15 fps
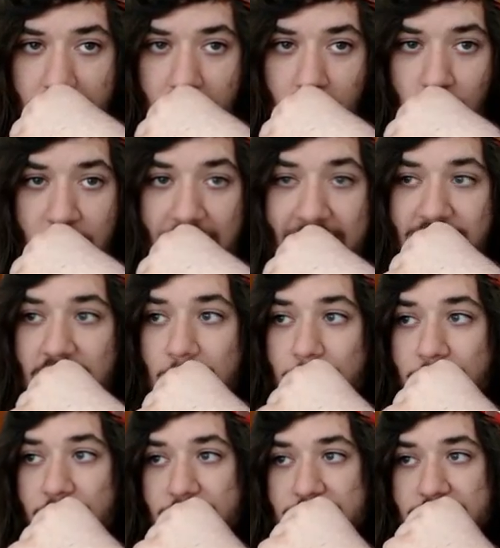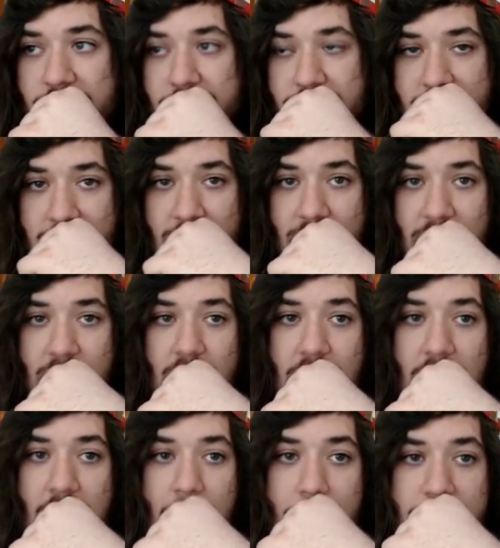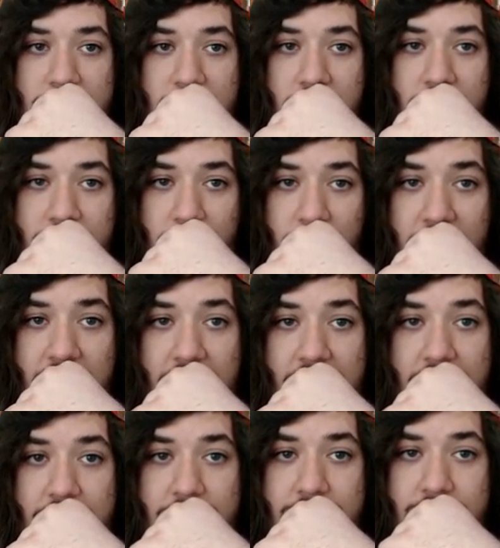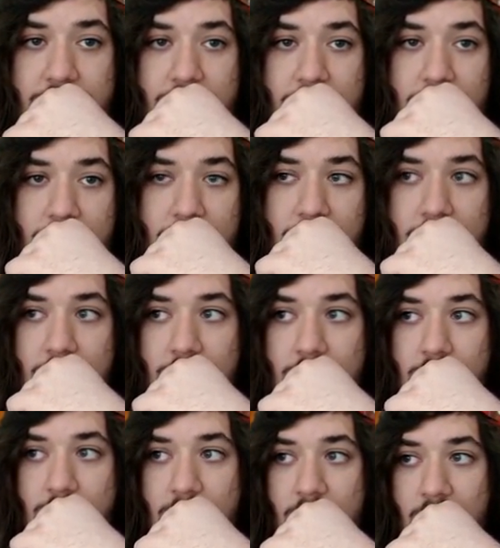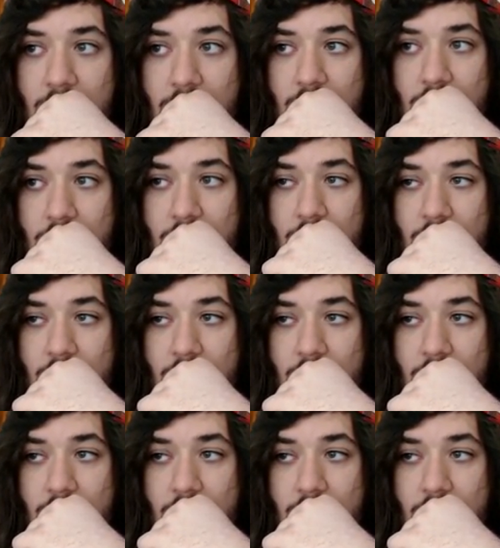We had the Computer Search. I'm going to discard Volcanion and